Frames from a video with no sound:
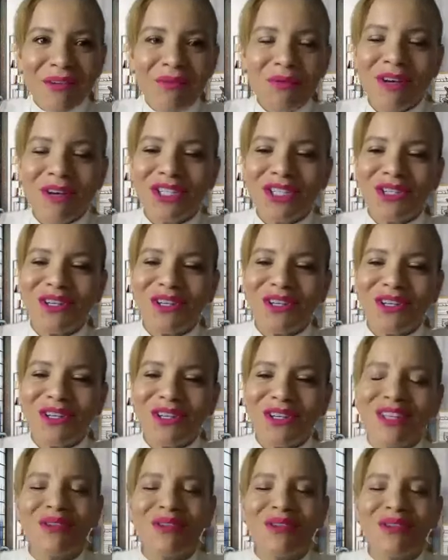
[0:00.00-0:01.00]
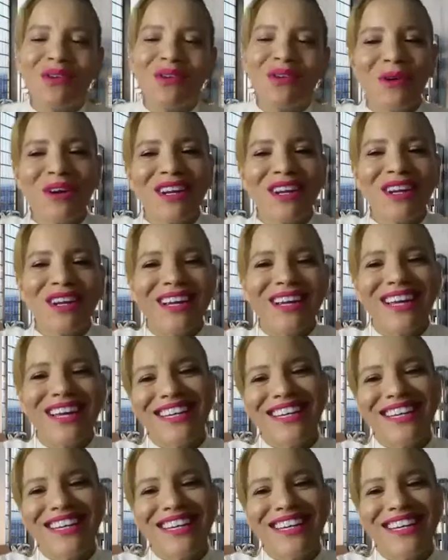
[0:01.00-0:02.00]
We'll make sure that the recording
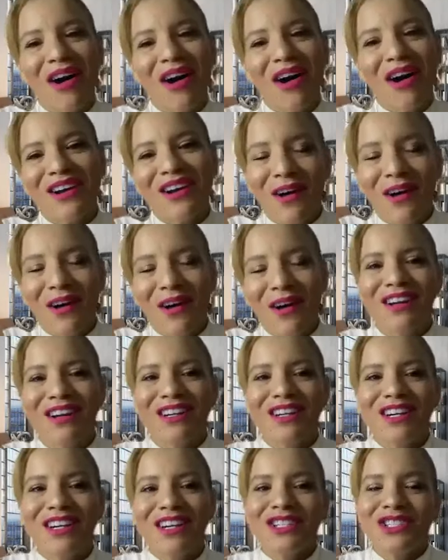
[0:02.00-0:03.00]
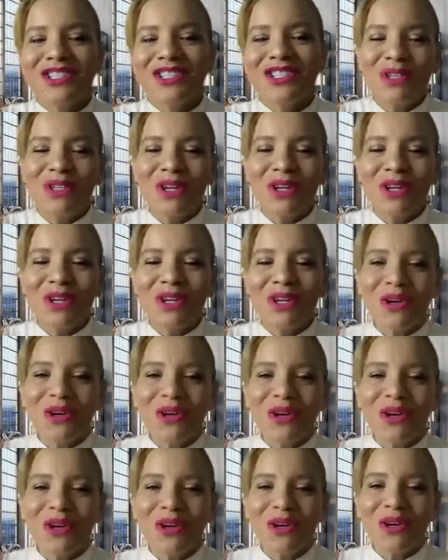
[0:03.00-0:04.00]
is on our Chosen Global
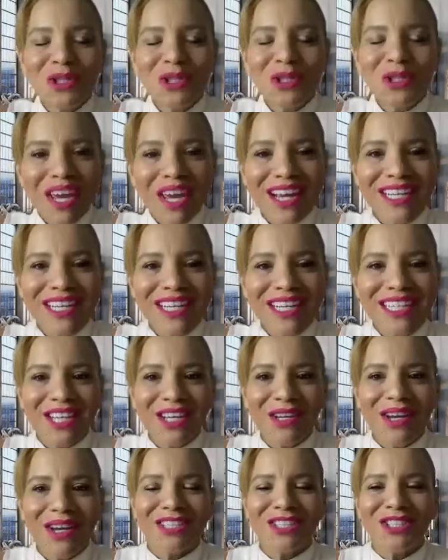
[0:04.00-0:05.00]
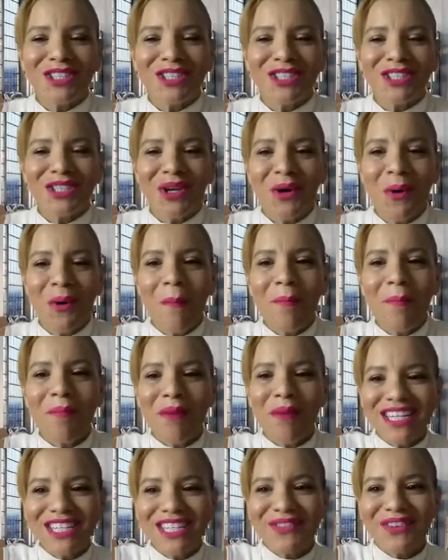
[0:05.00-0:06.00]
YouTube page. Thank you guys so
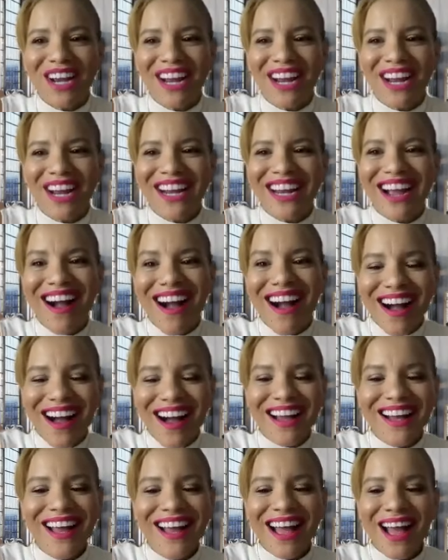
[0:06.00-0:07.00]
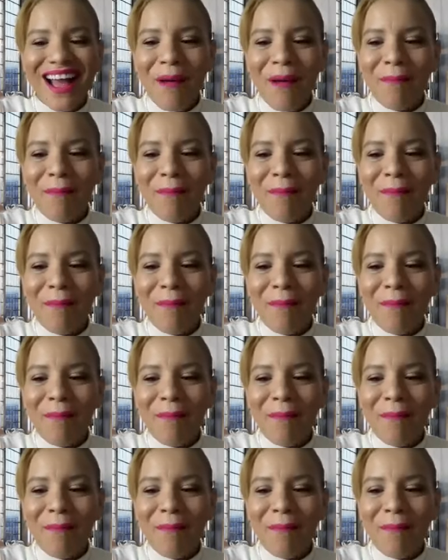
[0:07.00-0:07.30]
much for getting on.